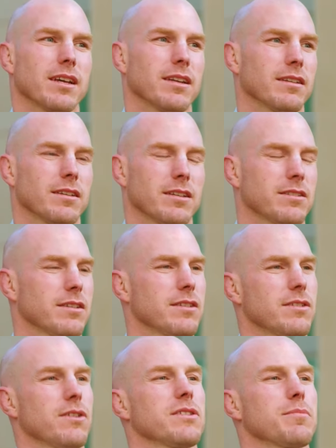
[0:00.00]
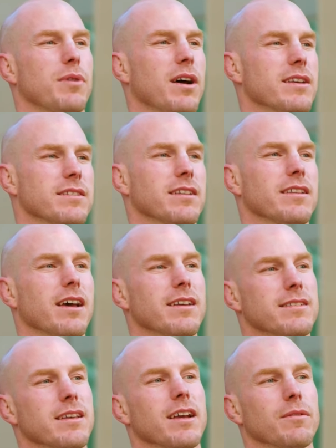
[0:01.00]
And it's no surprise that they're
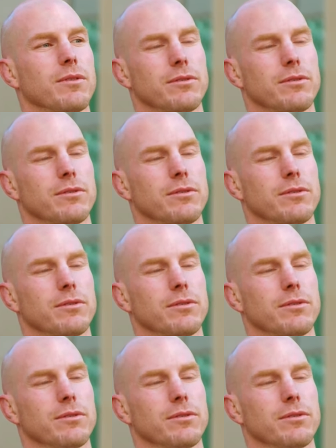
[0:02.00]
saying,